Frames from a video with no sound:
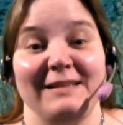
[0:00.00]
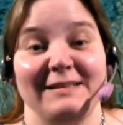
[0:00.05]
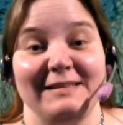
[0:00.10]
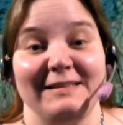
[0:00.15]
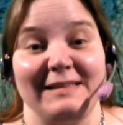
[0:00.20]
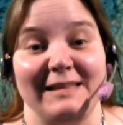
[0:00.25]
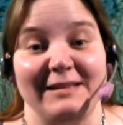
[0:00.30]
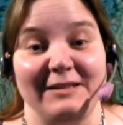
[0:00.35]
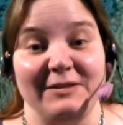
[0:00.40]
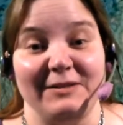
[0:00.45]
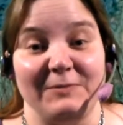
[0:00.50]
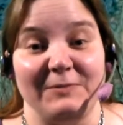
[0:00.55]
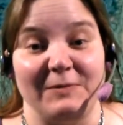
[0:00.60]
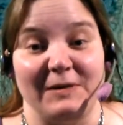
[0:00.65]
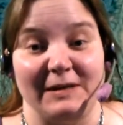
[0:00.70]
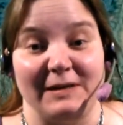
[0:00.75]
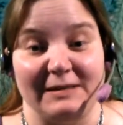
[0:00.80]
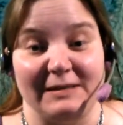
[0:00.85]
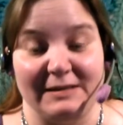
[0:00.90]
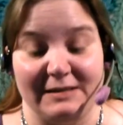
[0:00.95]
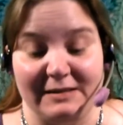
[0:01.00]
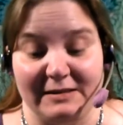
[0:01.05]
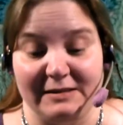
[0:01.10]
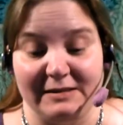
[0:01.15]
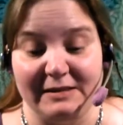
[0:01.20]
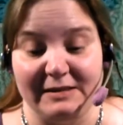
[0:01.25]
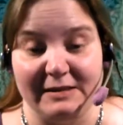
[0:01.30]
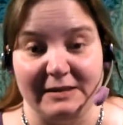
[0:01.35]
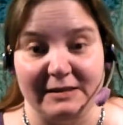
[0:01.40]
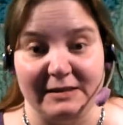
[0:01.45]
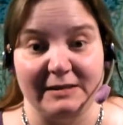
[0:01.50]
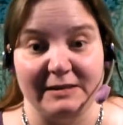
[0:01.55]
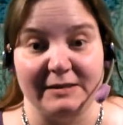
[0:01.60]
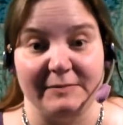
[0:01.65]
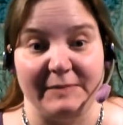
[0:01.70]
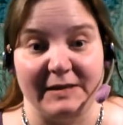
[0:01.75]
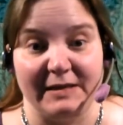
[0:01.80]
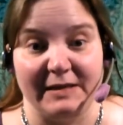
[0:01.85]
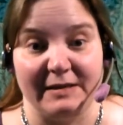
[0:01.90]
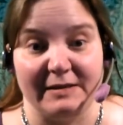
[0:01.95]
Tell you what you need to
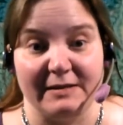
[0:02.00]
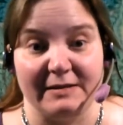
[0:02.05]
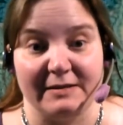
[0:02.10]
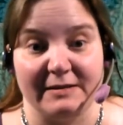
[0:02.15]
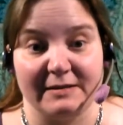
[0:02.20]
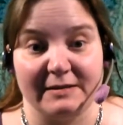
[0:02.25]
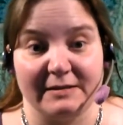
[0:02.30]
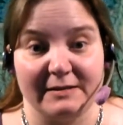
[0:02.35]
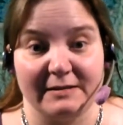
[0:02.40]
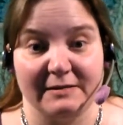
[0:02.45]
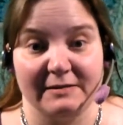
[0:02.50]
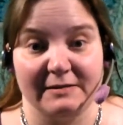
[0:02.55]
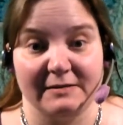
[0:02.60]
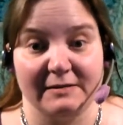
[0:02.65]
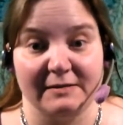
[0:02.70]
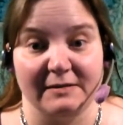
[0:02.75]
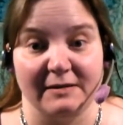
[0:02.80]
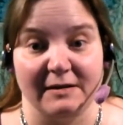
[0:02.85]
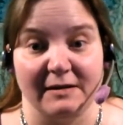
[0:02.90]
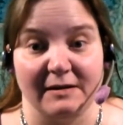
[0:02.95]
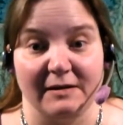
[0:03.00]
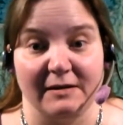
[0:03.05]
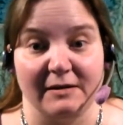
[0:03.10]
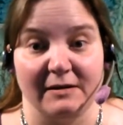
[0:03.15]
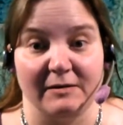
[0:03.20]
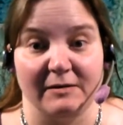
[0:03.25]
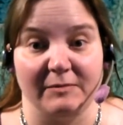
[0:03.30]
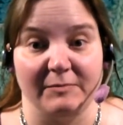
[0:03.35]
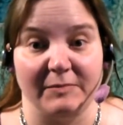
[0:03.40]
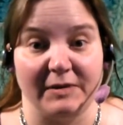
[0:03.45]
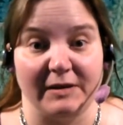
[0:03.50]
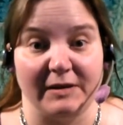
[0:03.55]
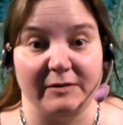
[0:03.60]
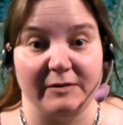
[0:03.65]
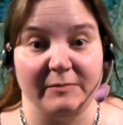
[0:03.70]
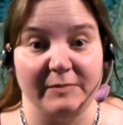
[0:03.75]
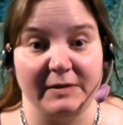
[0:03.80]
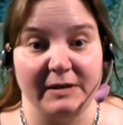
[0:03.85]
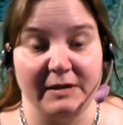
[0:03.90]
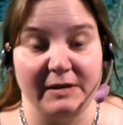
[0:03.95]
make this
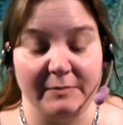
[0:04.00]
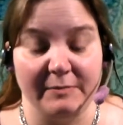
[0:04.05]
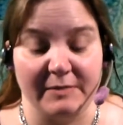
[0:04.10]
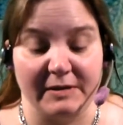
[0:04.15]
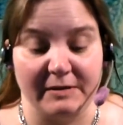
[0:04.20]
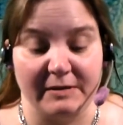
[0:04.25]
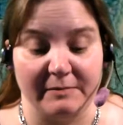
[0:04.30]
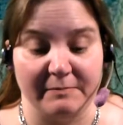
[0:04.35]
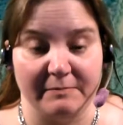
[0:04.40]
pattern behind me.